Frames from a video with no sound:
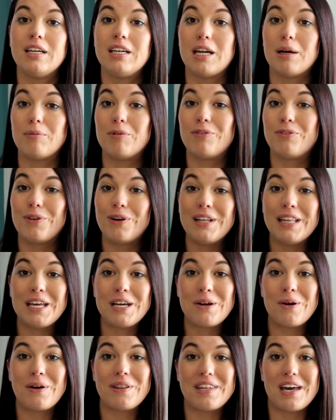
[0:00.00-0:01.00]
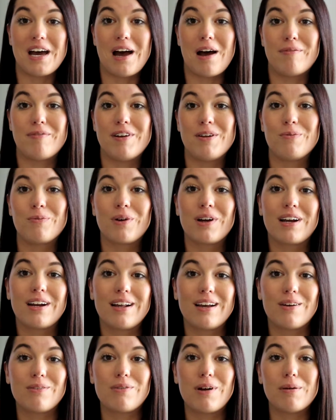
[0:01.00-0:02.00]
Now before they go in the oven, we're
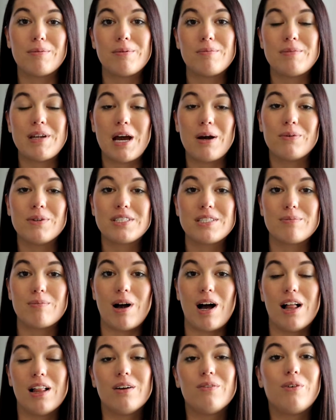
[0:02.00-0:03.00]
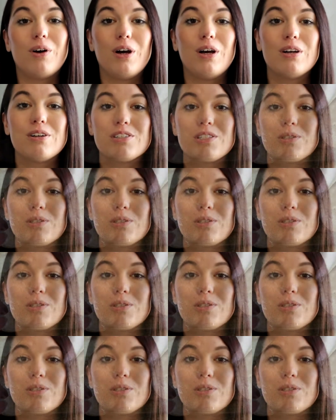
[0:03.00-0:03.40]
gonna rub them down with some olive oil,